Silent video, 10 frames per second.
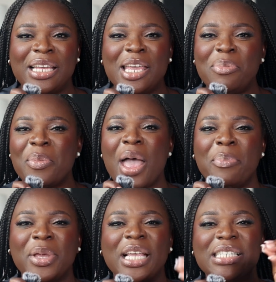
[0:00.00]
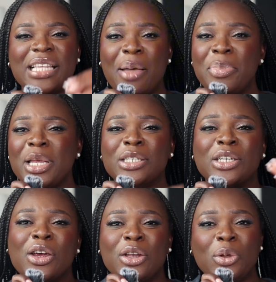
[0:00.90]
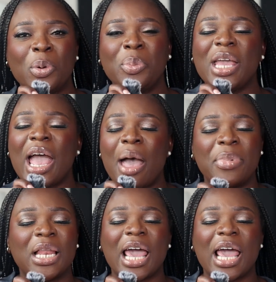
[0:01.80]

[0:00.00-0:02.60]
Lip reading: Keep him happy. He's happy in turn. You will be happy.